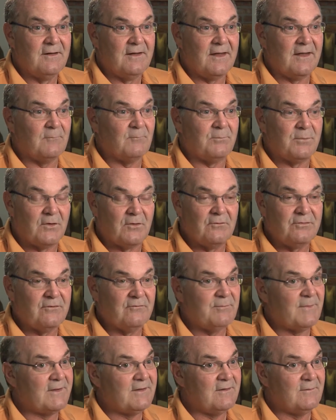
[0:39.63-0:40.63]
And both
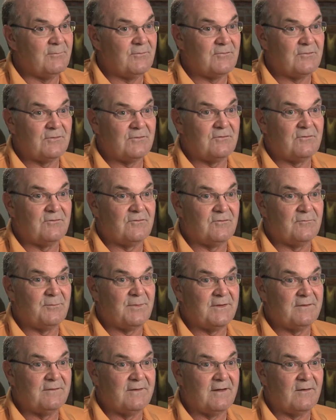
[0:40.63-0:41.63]
of my hip surgeries have
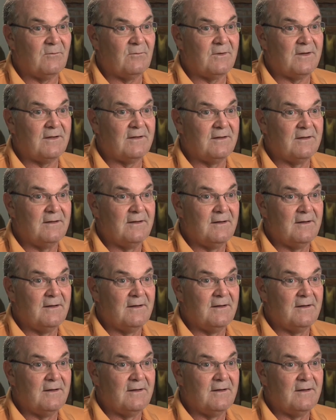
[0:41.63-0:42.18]
been that way.